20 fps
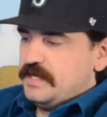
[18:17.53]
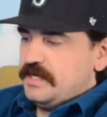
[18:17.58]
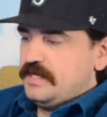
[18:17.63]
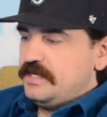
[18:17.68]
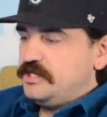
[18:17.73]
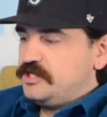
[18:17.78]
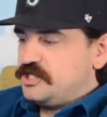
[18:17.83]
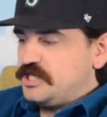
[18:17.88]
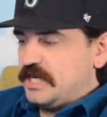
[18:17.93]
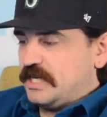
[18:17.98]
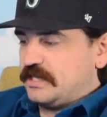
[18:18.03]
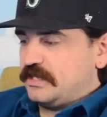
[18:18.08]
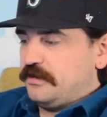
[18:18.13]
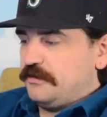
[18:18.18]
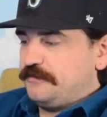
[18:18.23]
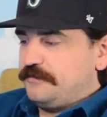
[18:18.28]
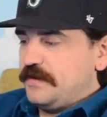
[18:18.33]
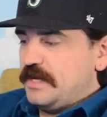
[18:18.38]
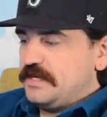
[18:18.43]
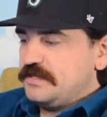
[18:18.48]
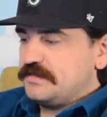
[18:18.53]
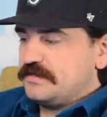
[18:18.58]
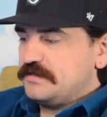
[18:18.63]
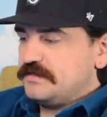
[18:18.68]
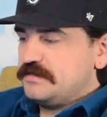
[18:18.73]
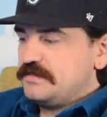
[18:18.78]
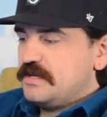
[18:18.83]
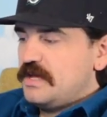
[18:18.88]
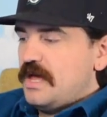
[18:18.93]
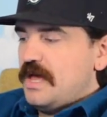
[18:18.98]
He checked their
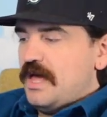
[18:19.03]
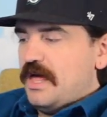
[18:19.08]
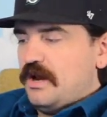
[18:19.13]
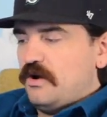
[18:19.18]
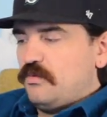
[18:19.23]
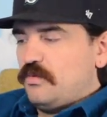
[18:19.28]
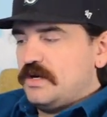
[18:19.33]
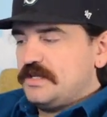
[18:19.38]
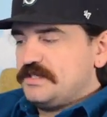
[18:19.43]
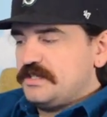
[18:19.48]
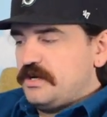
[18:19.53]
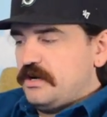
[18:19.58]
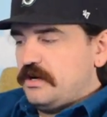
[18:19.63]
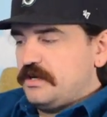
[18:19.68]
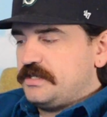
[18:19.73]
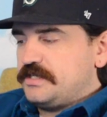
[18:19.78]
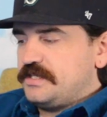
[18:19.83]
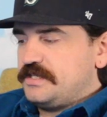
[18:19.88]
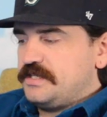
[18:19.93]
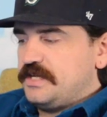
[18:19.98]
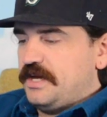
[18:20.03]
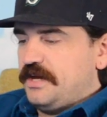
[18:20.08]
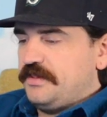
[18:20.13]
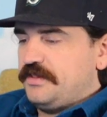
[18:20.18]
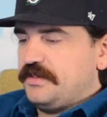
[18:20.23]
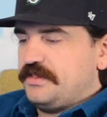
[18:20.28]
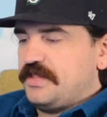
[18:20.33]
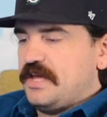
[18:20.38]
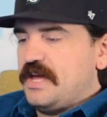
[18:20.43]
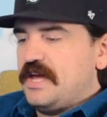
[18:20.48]
faces, and it wasn't hard to tell
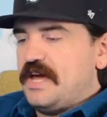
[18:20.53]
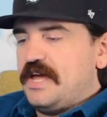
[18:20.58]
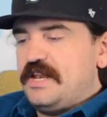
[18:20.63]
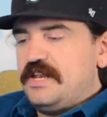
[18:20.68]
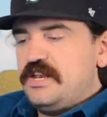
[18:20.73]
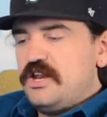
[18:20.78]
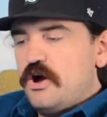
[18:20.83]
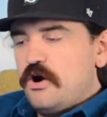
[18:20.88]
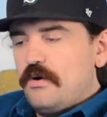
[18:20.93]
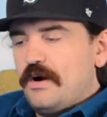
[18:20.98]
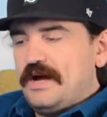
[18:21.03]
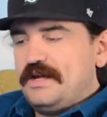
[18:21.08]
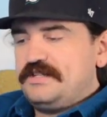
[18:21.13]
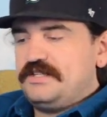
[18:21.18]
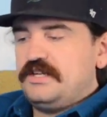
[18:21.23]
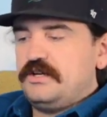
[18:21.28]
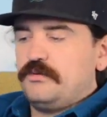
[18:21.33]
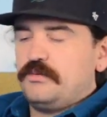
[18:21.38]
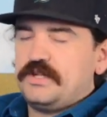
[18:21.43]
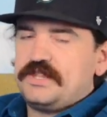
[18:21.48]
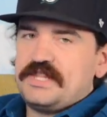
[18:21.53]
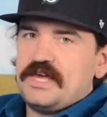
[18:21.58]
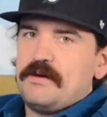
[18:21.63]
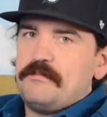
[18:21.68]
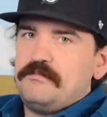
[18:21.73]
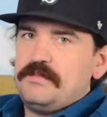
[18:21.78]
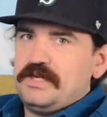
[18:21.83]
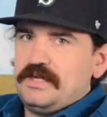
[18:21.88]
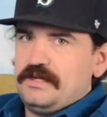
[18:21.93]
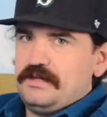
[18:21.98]
that they had no idea what
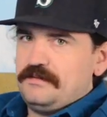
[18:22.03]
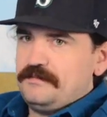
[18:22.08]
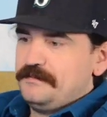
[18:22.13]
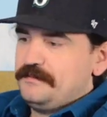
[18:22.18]
that meant.